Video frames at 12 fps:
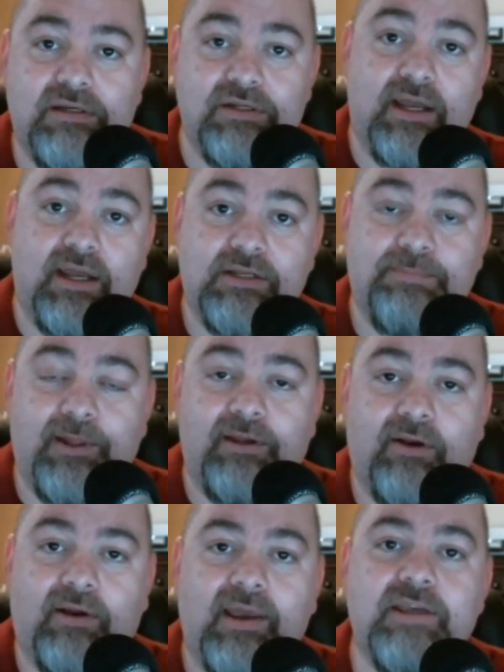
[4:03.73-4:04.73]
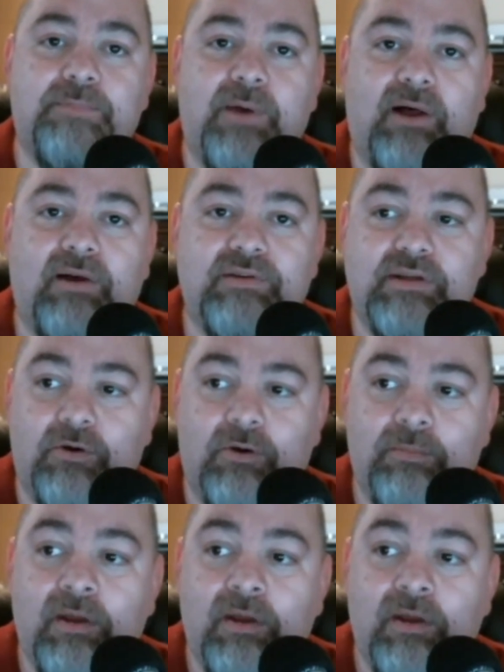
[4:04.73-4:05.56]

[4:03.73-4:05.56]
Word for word: and Jen explained our guest policy to